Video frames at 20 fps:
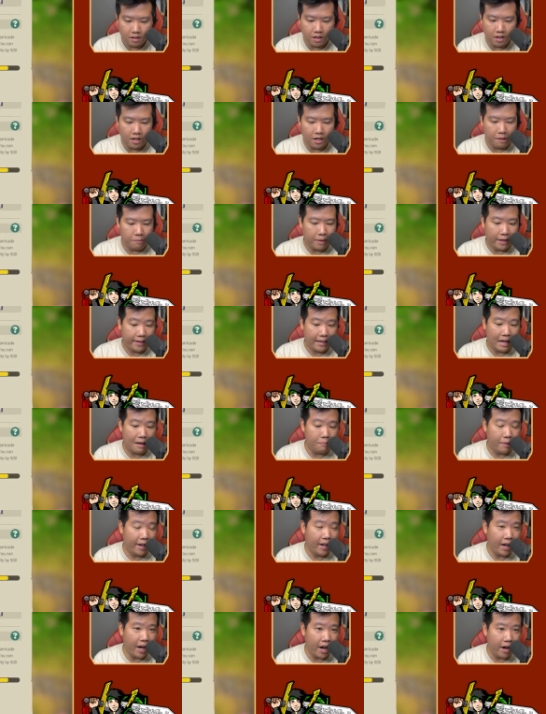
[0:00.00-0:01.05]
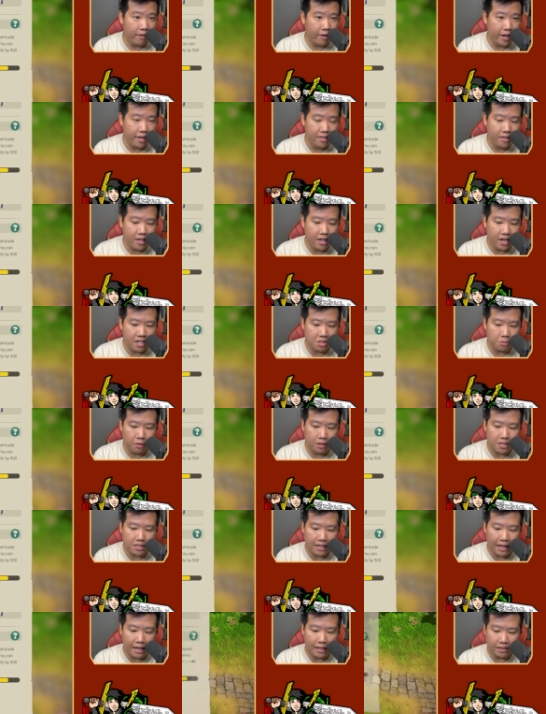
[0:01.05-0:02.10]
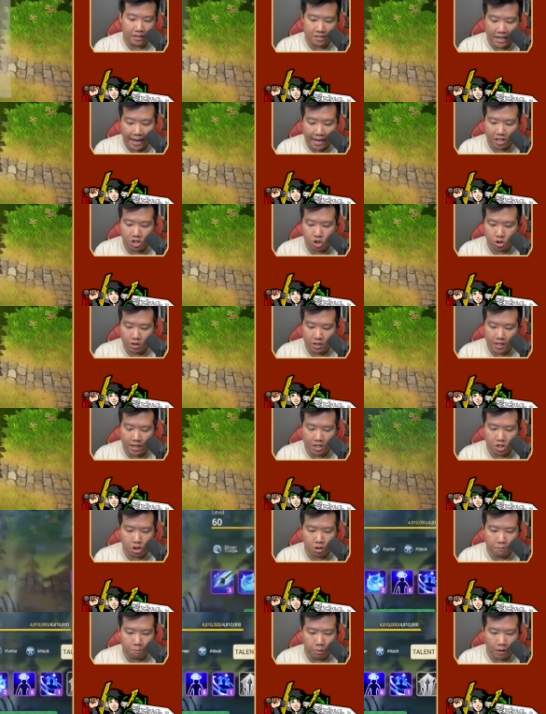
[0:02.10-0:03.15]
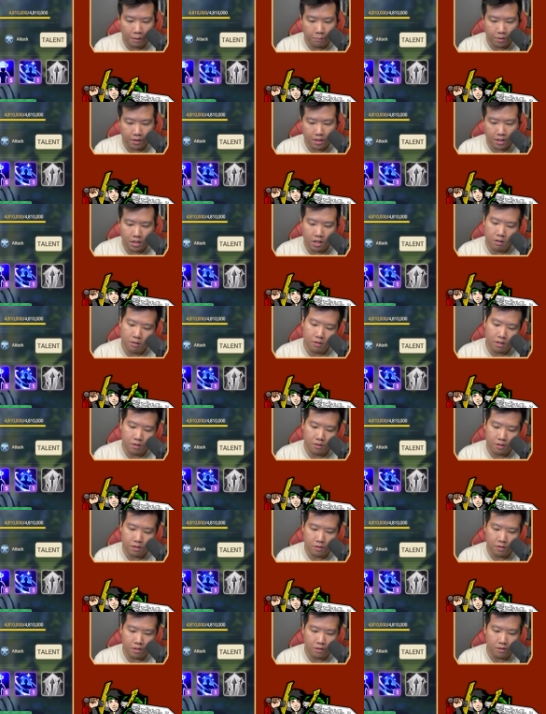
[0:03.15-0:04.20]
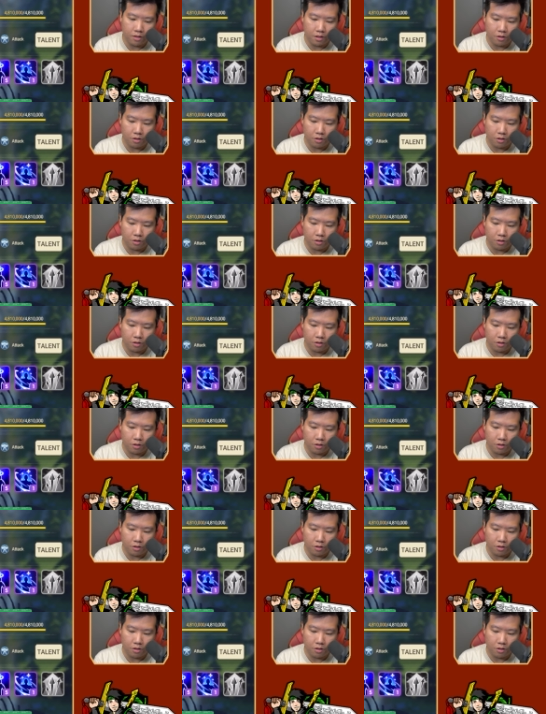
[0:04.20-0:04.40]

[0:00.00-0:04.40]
um, I got my Aaron and as well as Kaltas. Actually, I should probably... No, no, no, no,